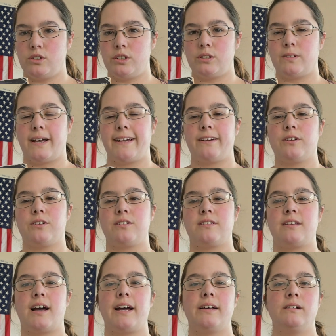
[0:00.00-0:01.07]
Do you like her
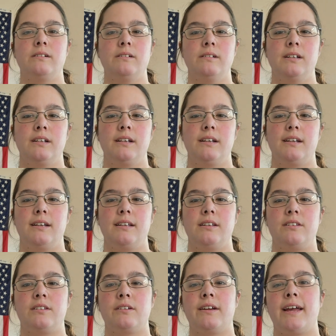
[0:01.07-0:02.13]
style?
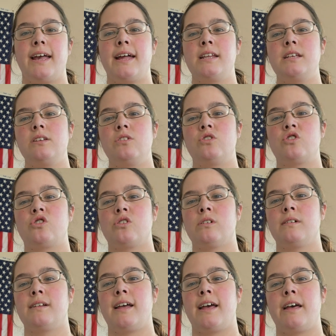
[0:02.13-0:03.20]
Is there any
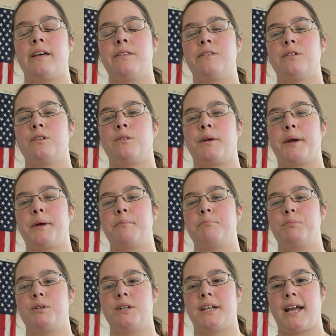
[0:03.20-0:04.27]
certain Heather Graham
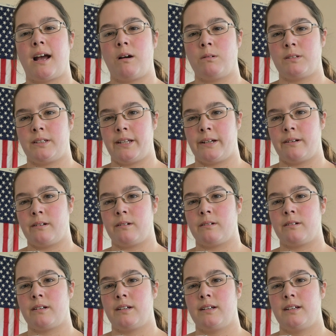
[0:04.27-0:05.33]
book out there
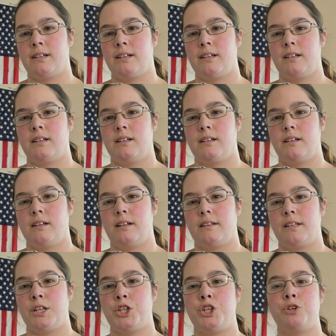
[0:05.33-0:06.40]

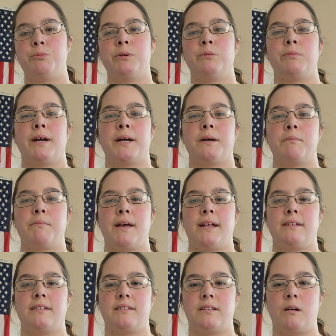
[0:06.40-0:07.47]
that you would
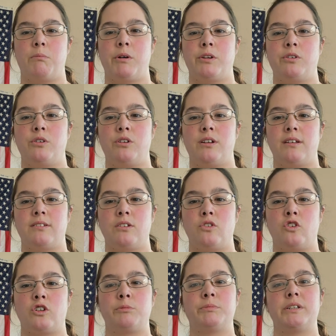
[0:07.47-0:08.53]
recommend to someone who doesn't
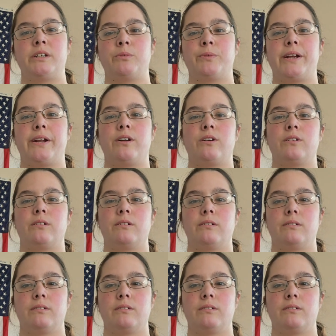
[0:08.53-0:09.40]
normally read her?